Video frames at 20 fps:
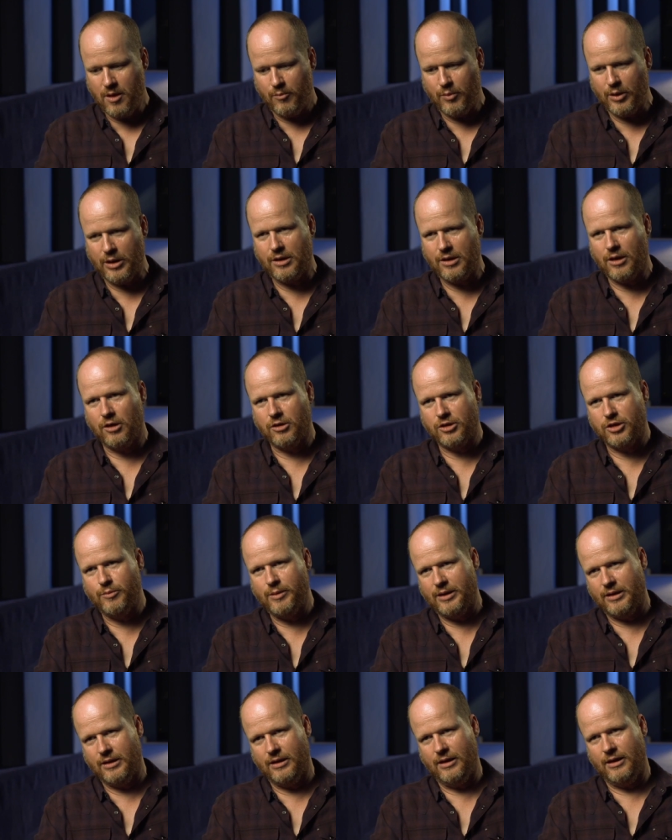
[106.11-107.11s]
but
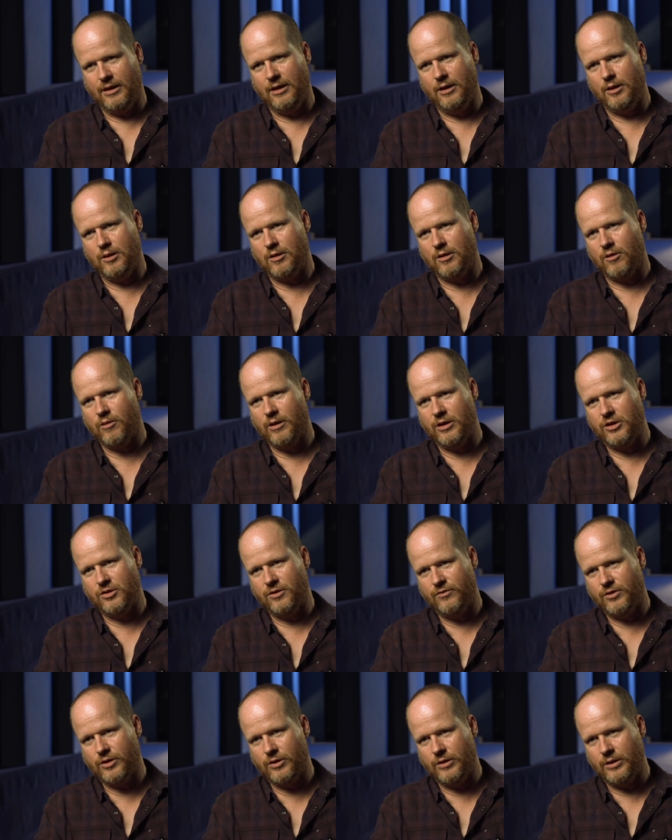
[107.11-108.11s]
ultimately he's a
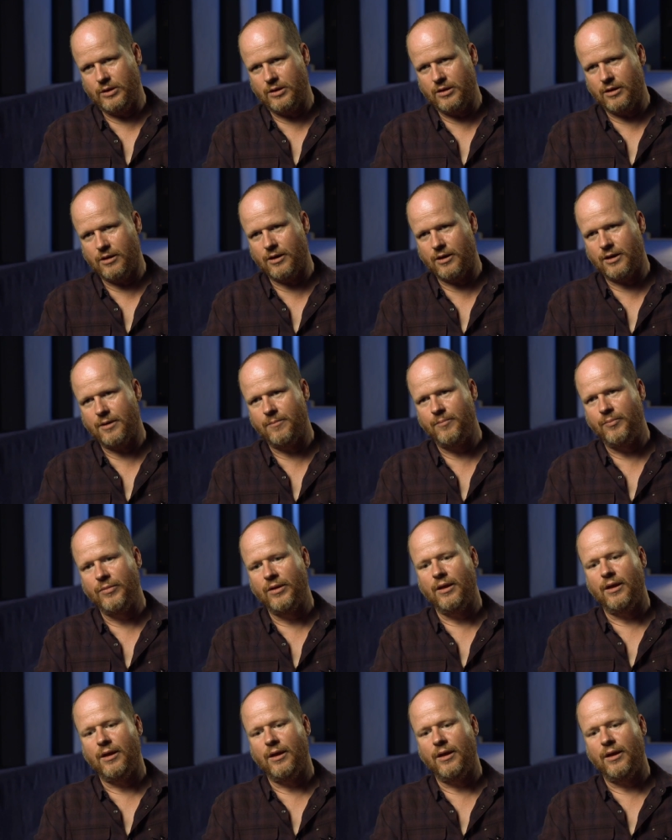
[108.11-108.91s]
creation of Tony Stark.